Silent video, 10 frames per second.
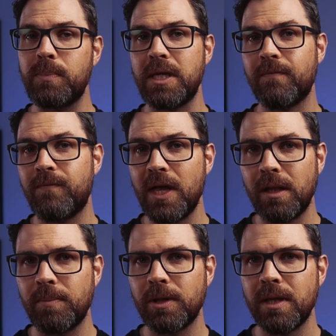been
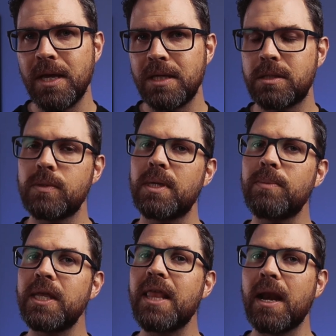available, so it's
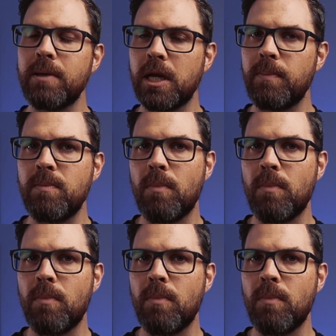something that I'm going to be